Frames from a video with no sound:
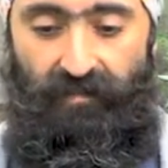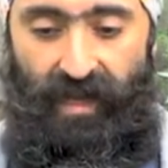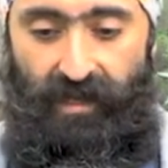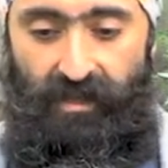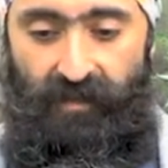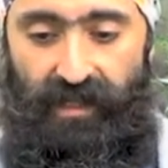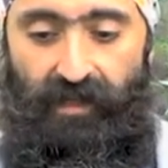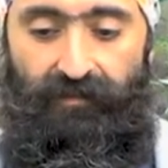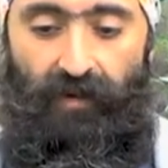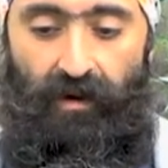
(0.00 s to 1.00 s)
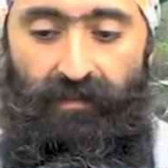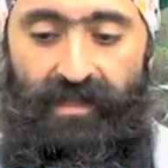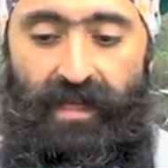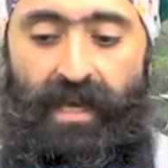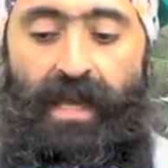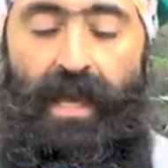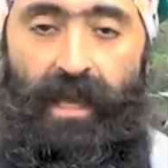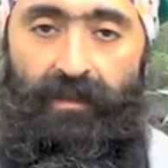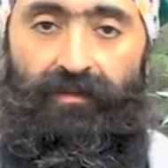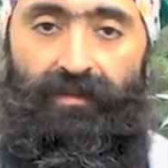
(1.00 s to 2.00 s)
management at farms
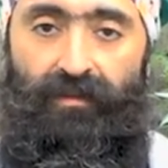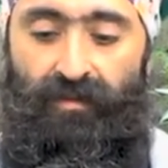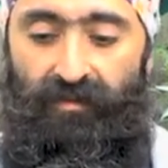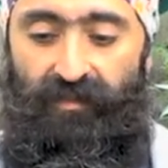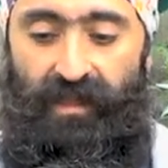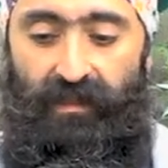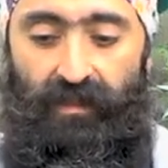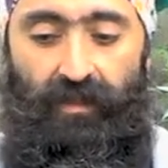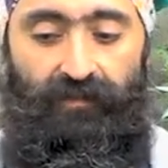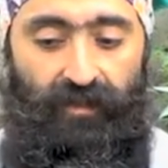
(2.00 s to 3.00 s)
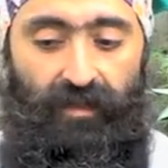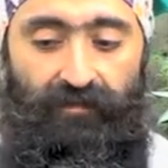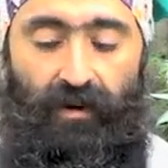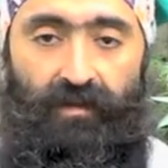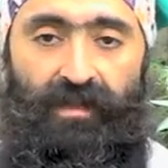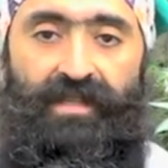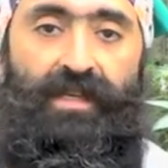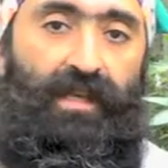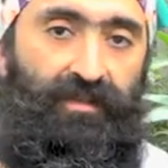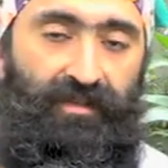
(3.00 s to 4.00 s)
and the recruitment of new
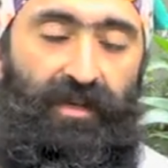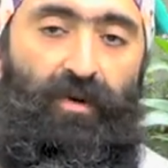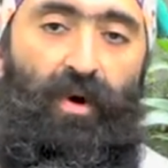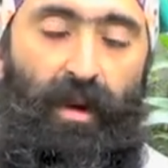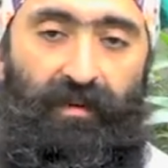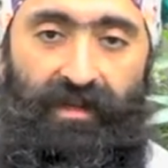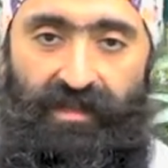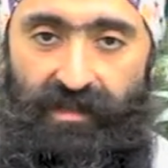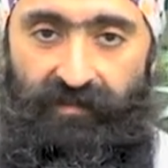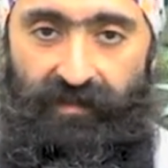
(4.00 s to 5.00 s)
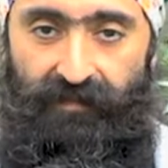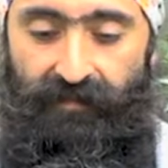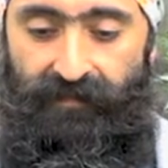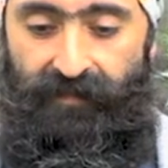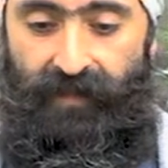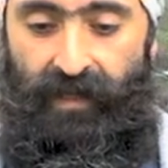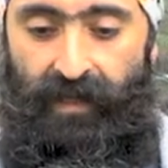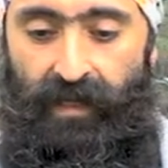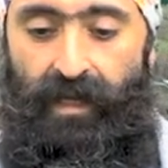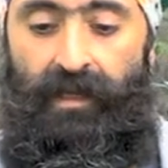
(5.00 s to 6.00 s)
farmers into the cooperative.
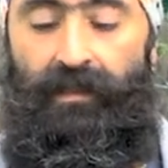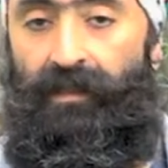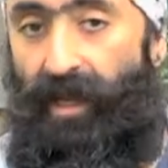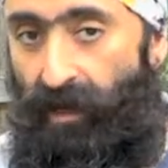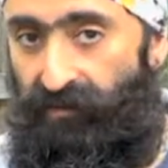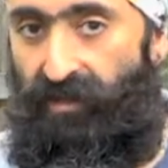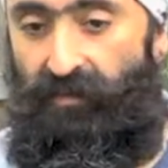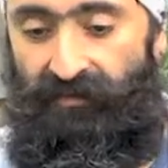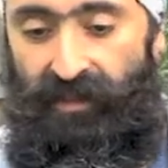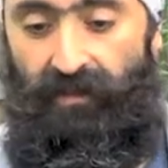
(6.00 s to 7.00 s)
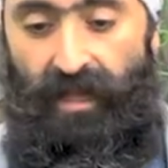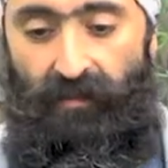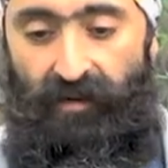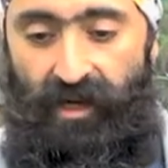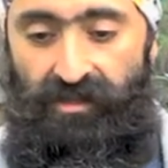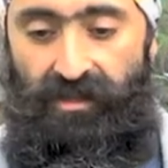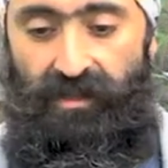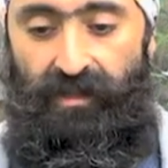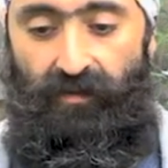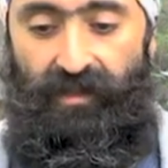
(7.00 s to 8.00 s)
The outcome of the
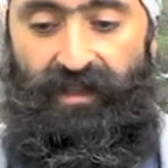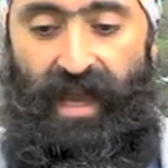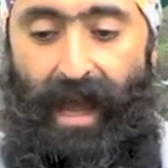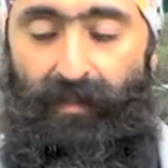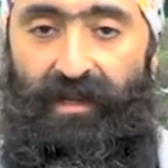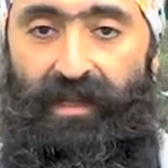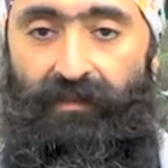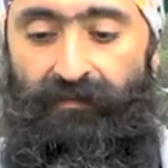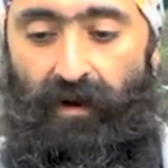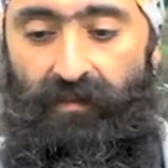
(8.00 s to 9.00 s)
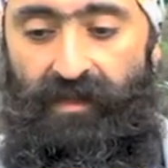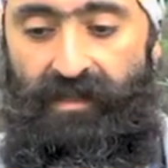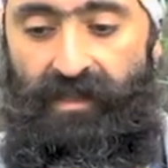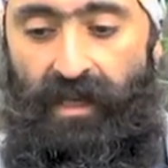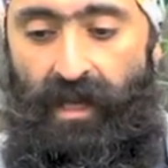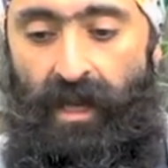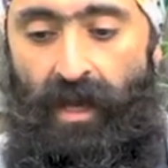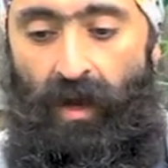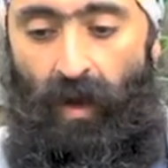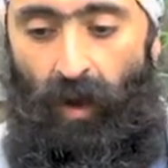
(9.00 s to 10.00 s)
collaboration with the APRENAT farmers
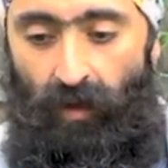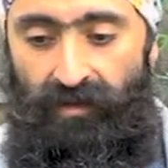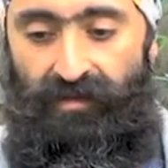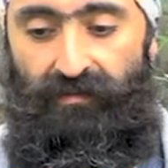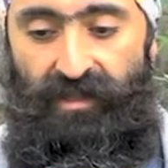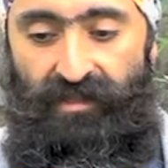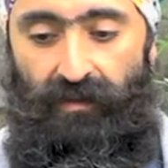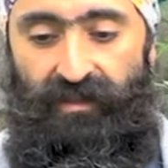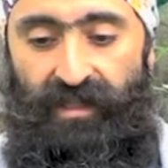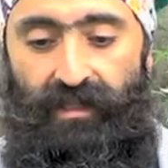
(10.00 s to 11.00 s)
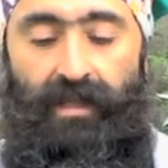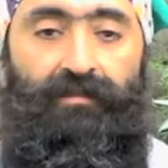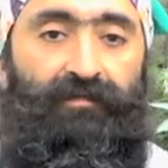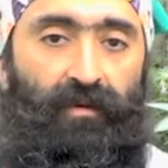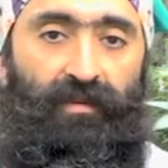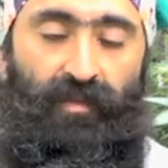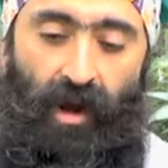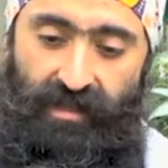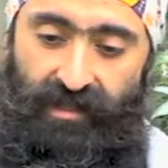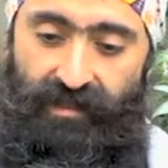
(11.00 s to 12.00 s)
also resulted in four
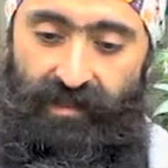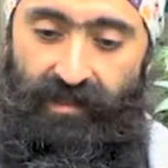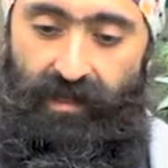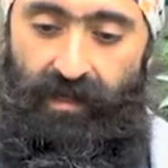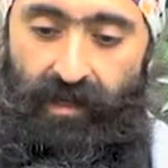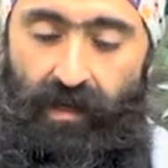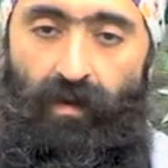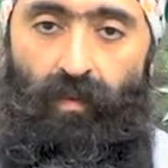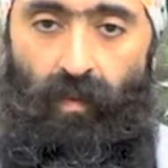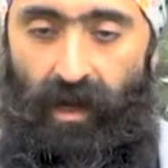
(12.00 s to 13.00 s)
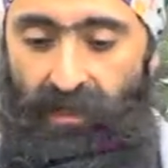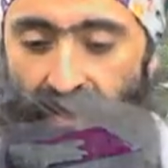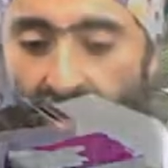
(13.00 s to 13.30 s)
projects. One,